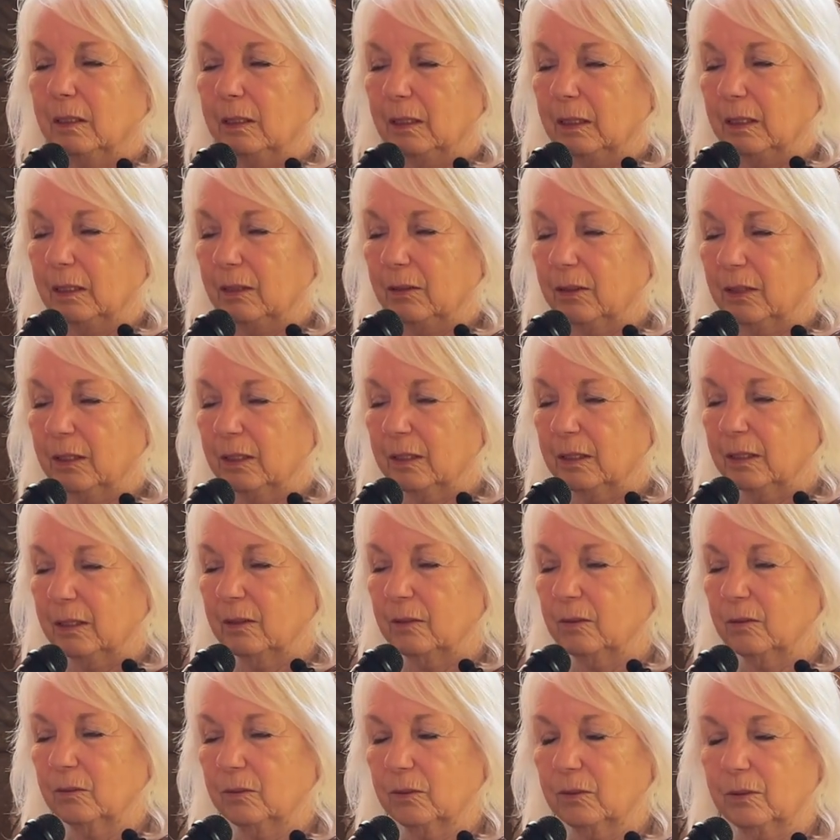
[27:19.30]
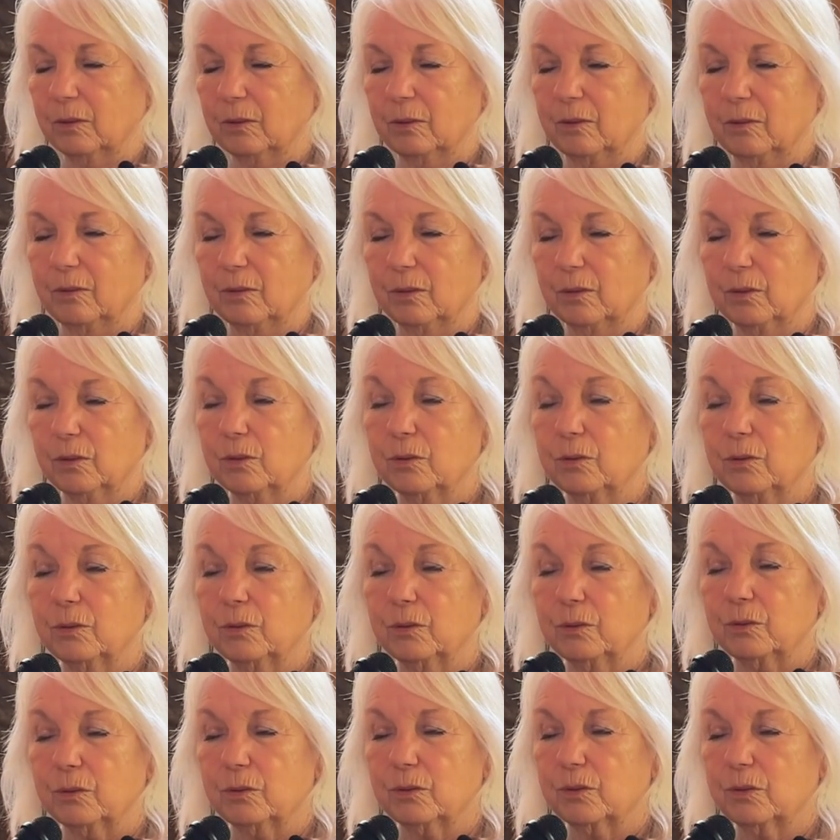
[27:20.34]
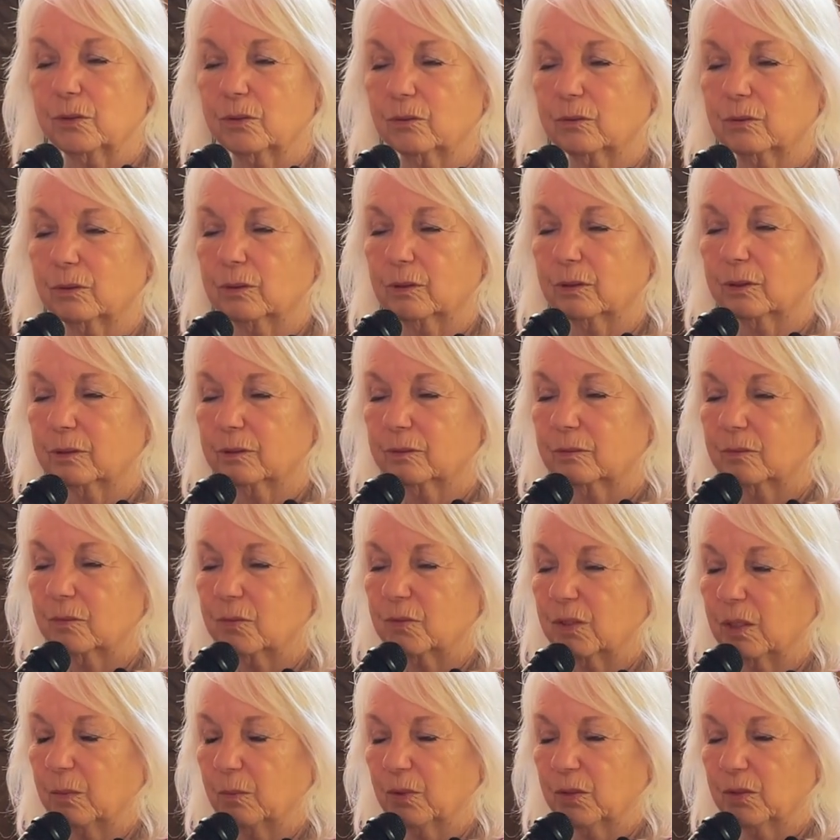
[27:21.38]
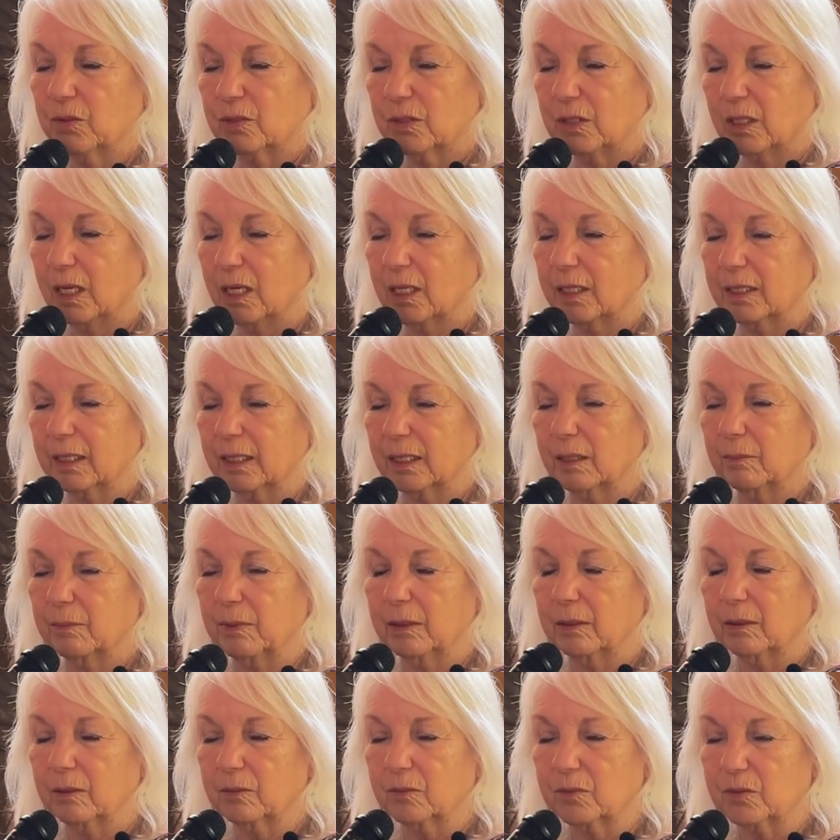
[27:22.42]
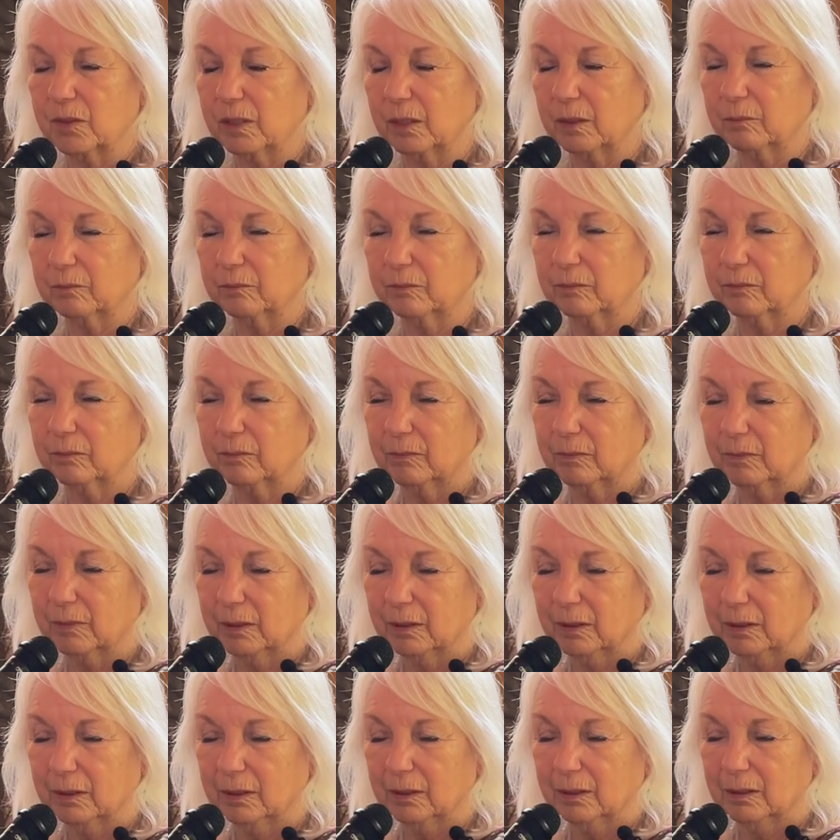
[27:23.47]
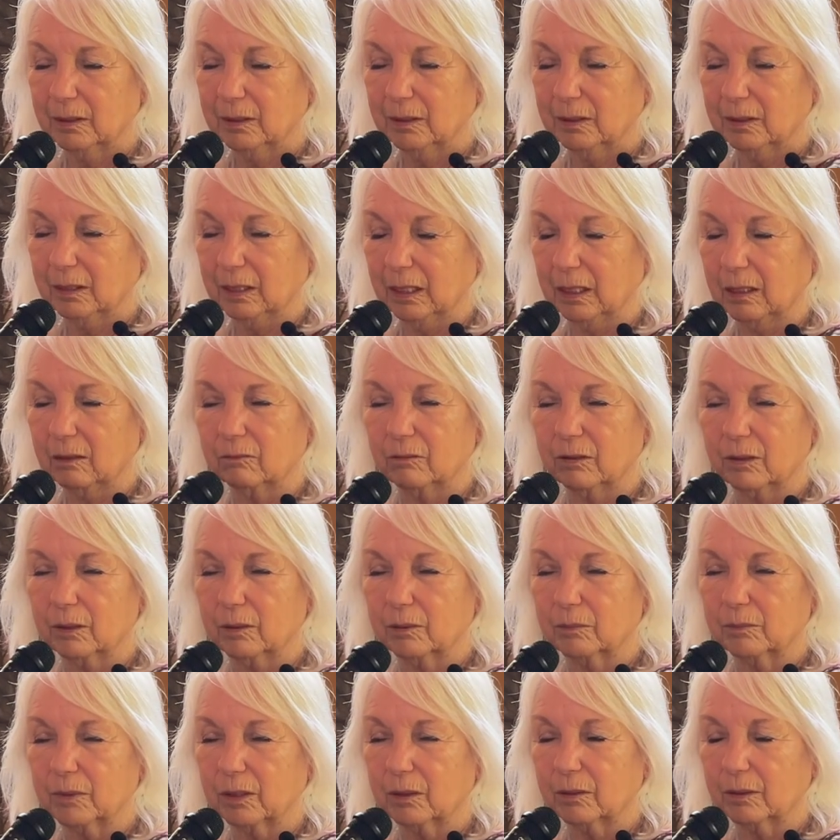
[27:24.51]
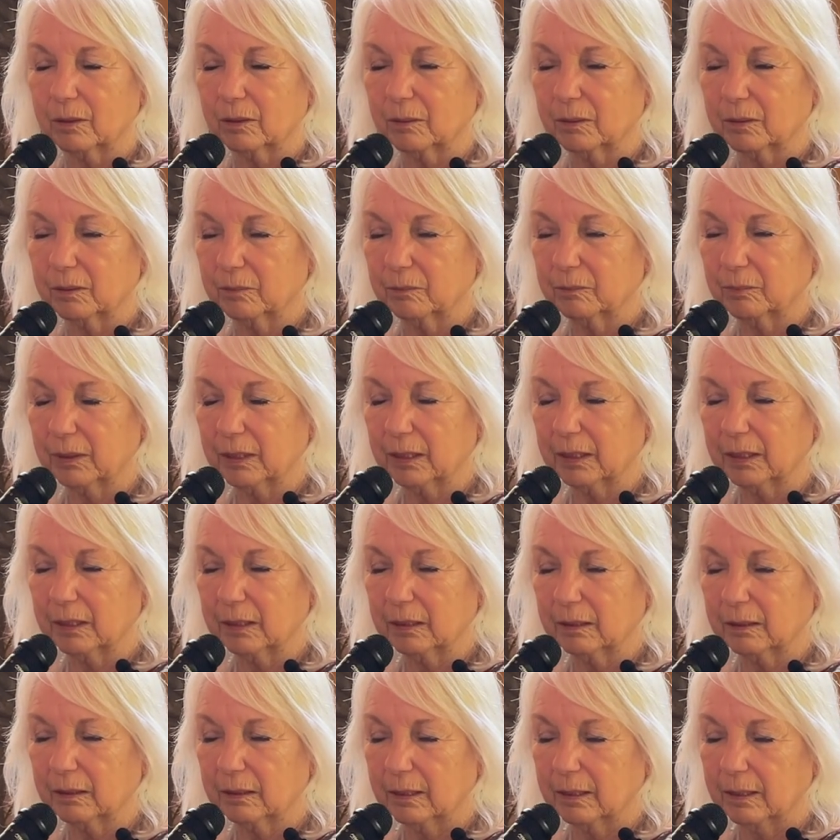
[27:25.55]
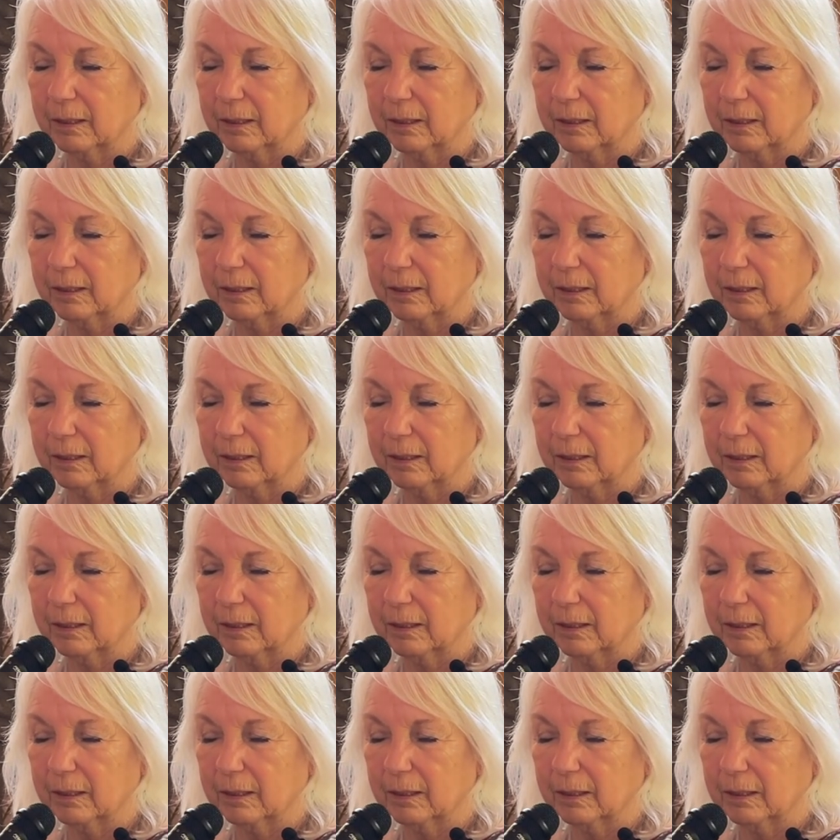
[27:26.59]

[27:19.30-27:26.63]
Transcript: internet or the news, or someone's talking about some hell realm on the planet.